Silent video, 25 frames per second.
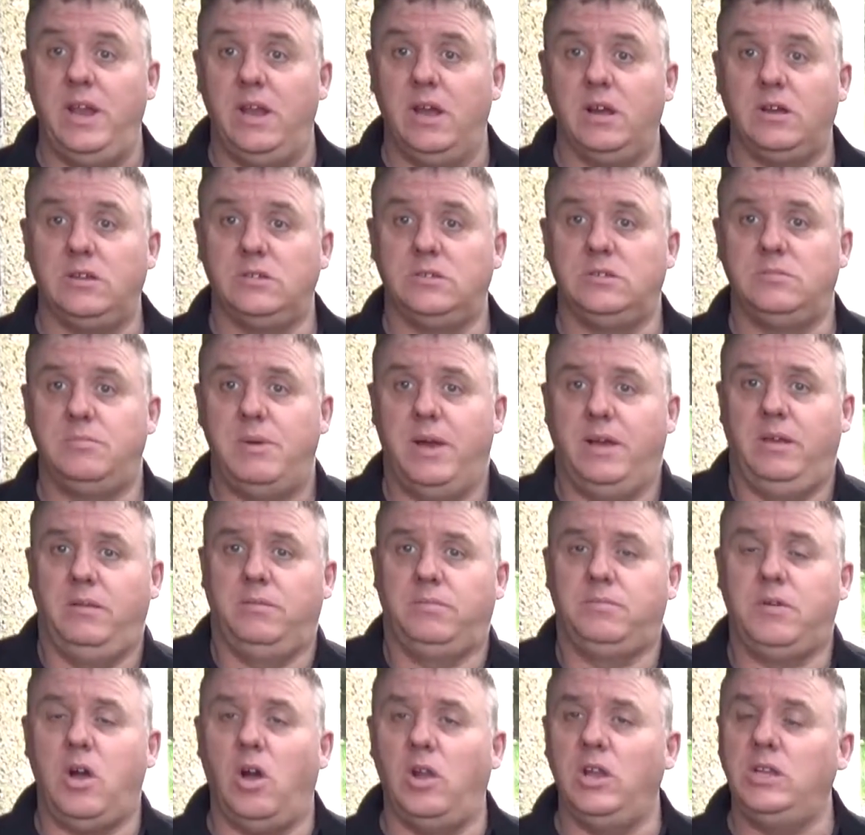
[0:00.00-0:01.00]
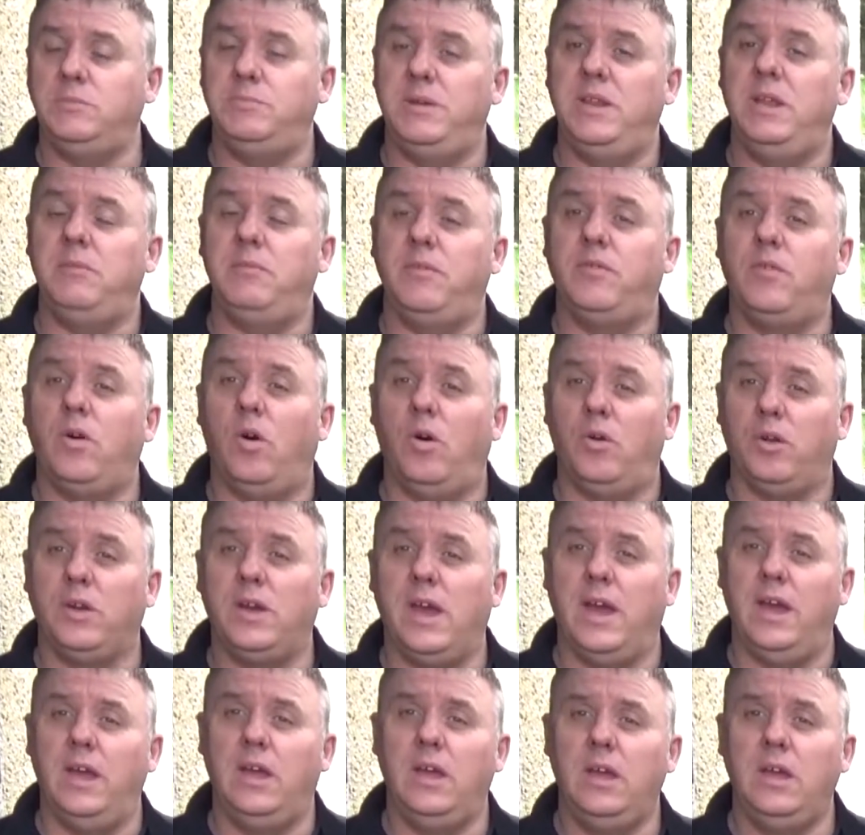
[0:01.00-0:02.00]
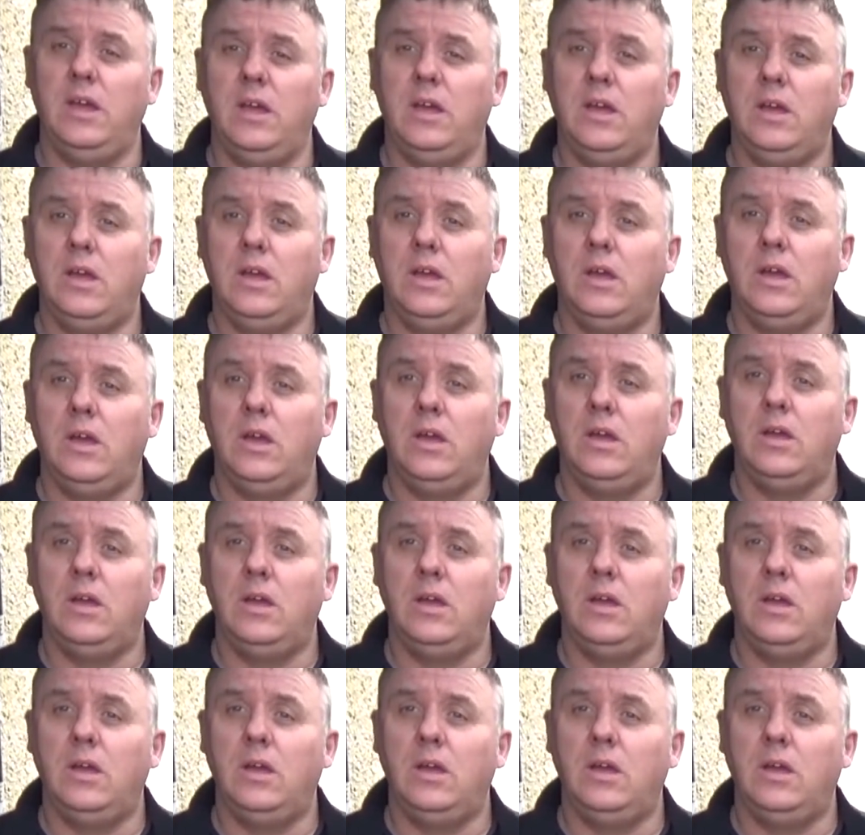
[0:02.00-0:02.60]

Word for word: Because my colleague's been here before, okay. Is he?